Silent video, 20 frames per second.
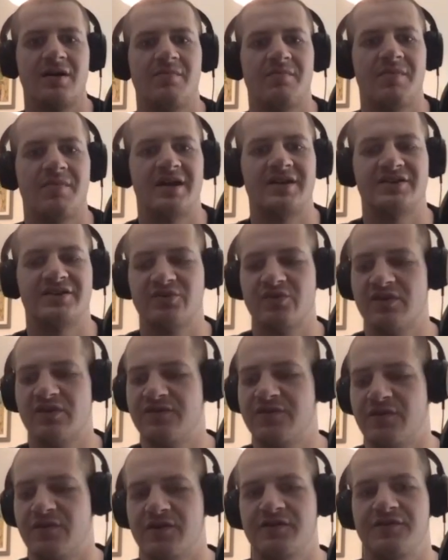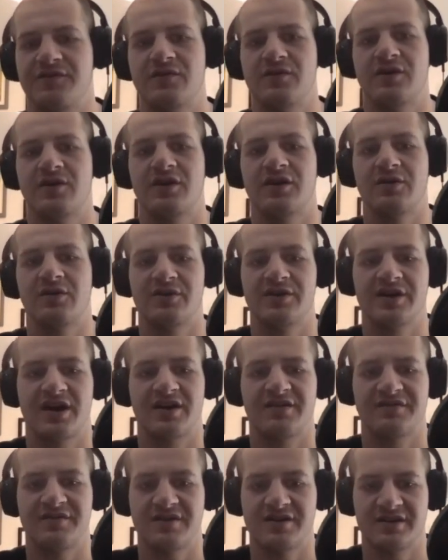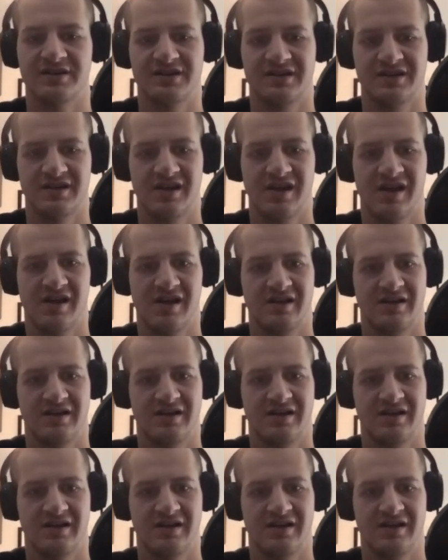minus 144. What do you got for us?